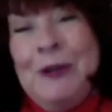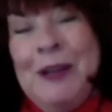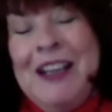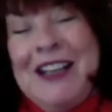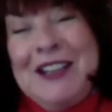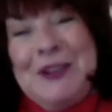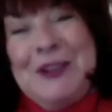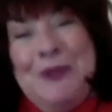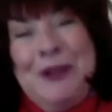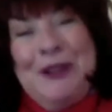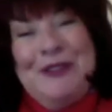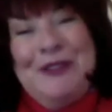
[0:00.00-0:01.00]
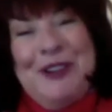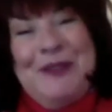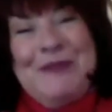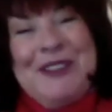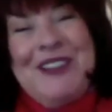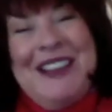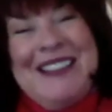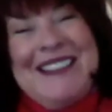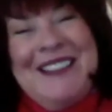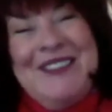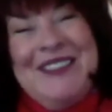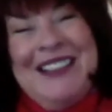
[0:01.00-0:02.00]
and support for them. So that's
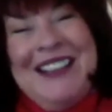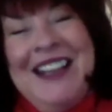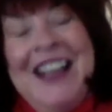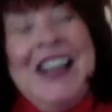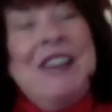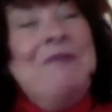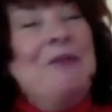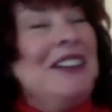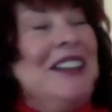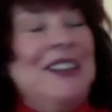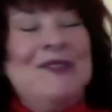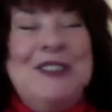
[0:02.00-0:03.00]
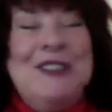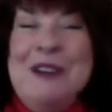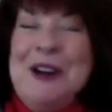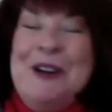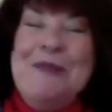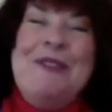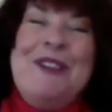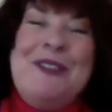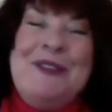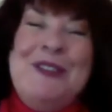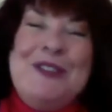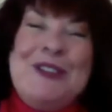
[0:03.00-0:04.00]
lovely. And what gives you hope for the
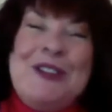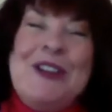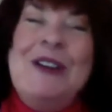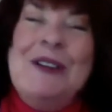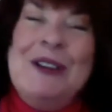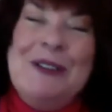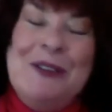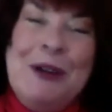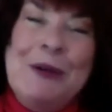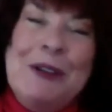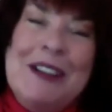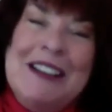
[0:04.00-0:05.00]
future going forward?